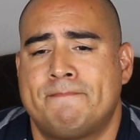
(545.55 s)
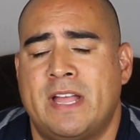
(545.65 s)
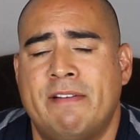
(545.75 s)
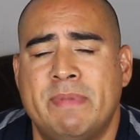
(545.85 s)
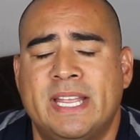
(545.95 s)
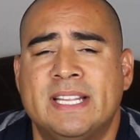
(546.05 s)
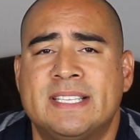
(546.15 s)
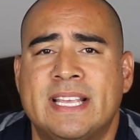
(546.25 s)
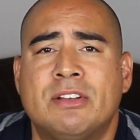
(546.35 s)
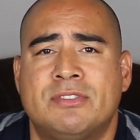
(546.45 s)
I'm making
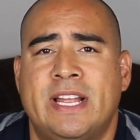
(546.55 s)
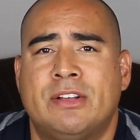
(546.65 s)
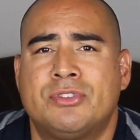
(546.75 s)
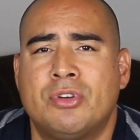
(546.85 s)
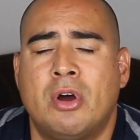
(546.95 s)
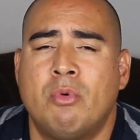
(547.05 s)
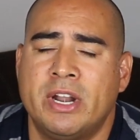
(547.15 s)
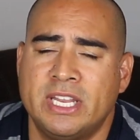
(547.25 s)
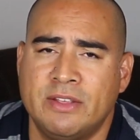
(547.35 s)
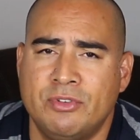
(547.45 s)
sales now. So I
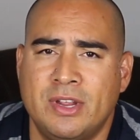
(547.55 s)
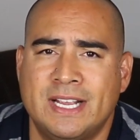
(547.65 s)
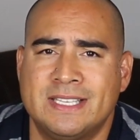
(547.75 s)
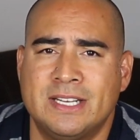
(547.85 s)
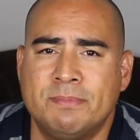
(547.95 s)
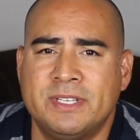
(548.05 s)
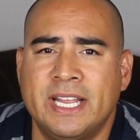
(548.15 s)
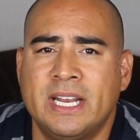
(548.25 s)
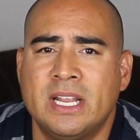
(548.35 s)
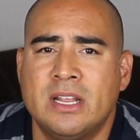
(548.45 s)
wanted to give you guys an update.